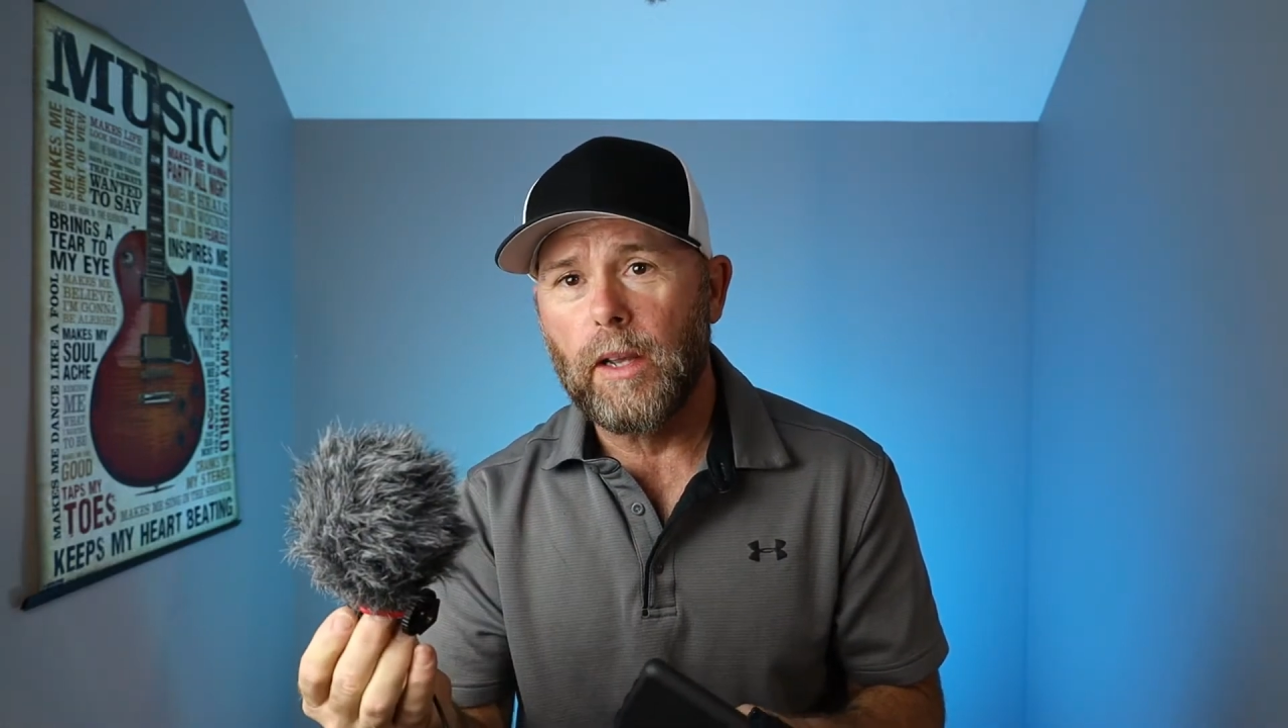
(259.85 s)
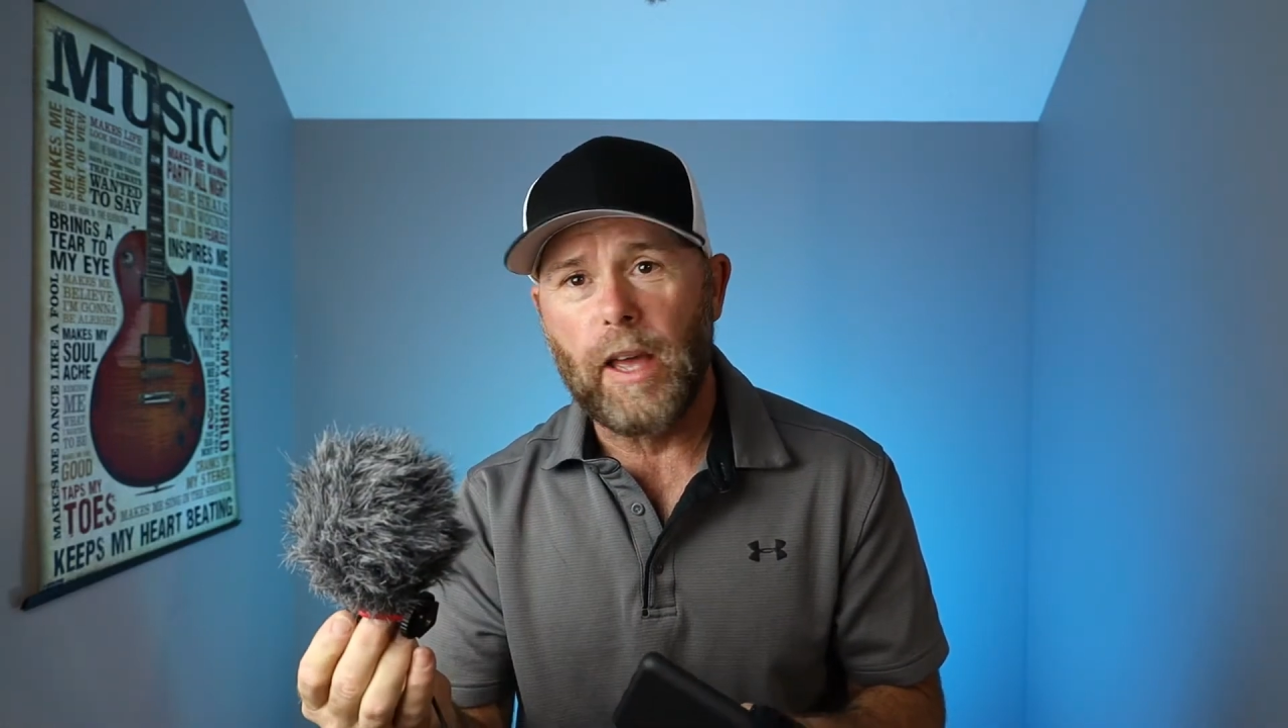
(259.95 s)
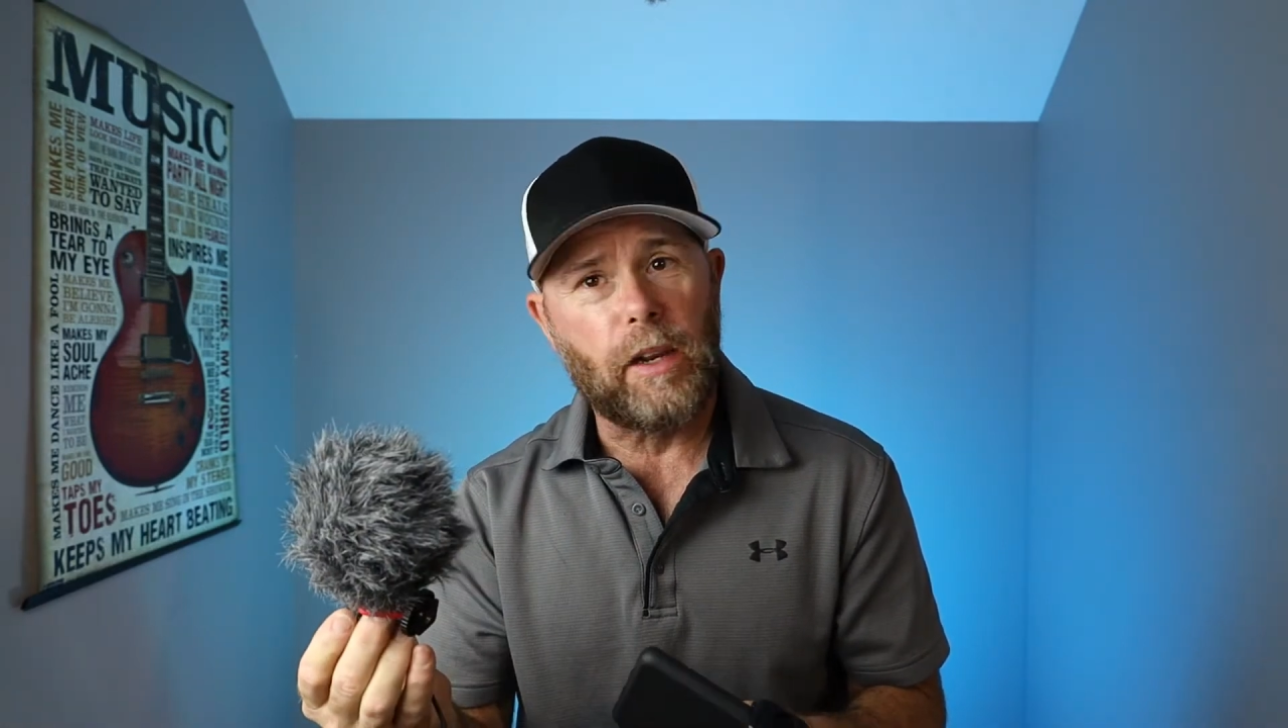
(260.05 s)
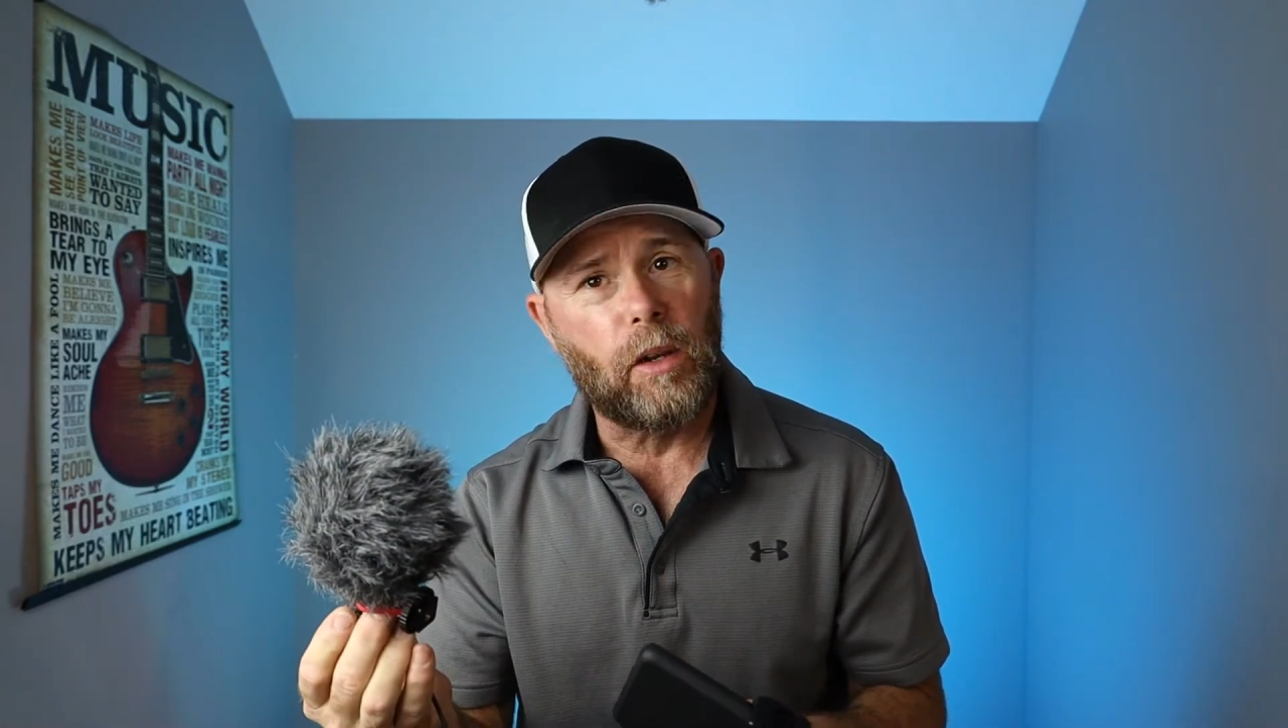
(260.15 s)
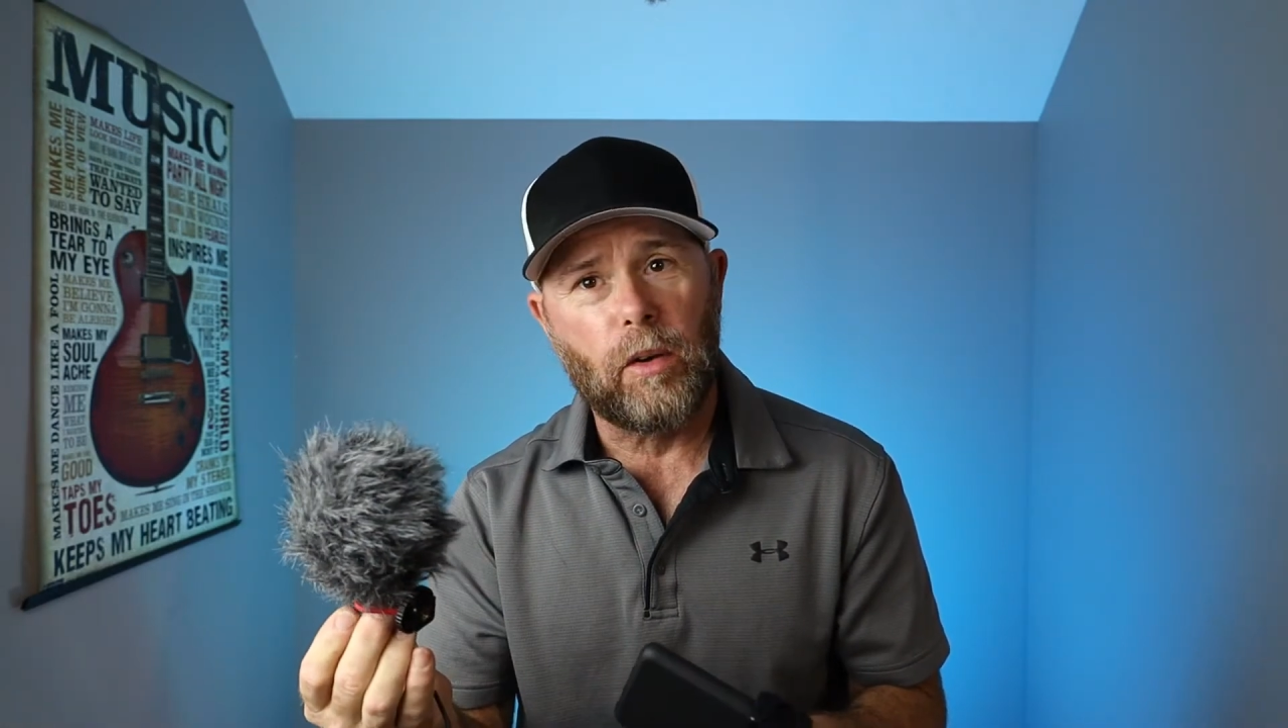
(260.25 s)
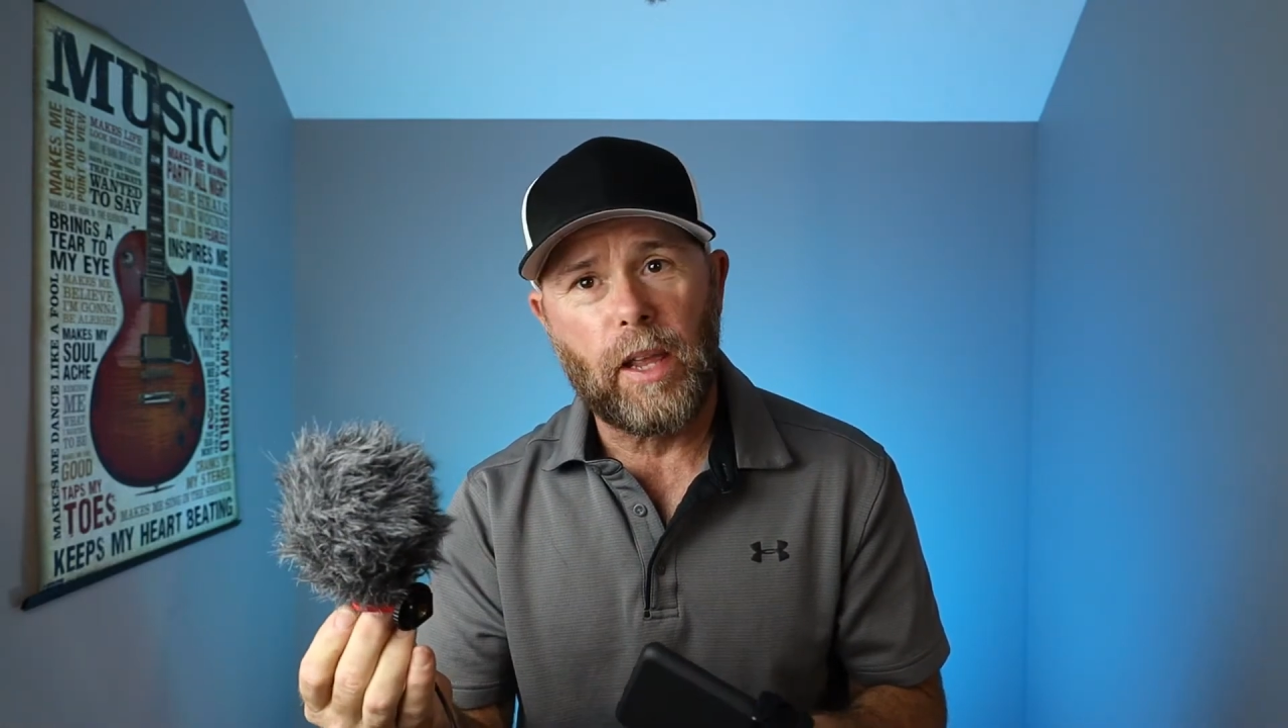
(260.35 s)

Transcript: Got it on